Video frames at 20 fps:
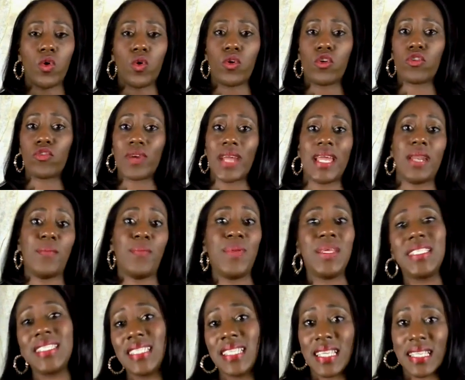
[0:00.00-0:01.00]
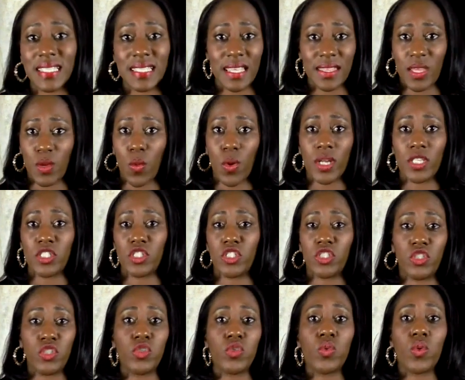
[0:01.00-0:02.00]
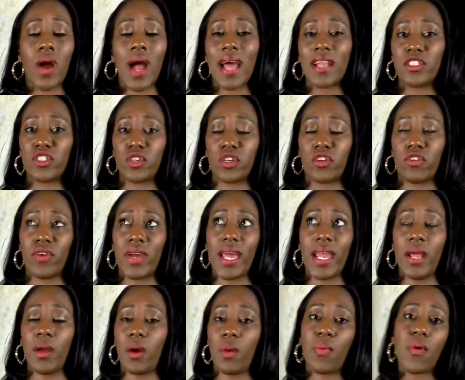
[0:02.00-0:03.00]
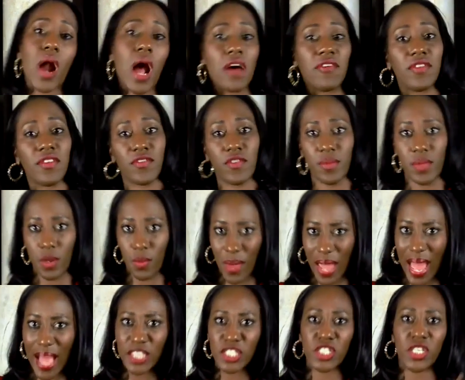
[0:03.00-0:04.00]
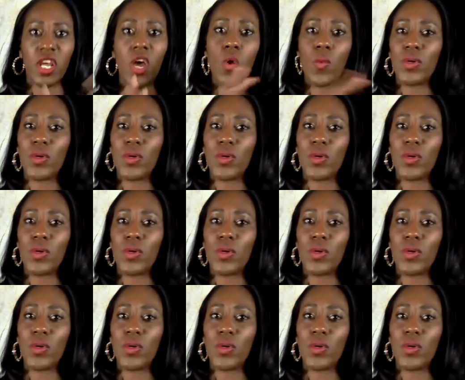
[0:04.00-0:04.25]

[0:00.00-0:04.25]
create a business that they wanted to do or how to start creating a profit from their passion.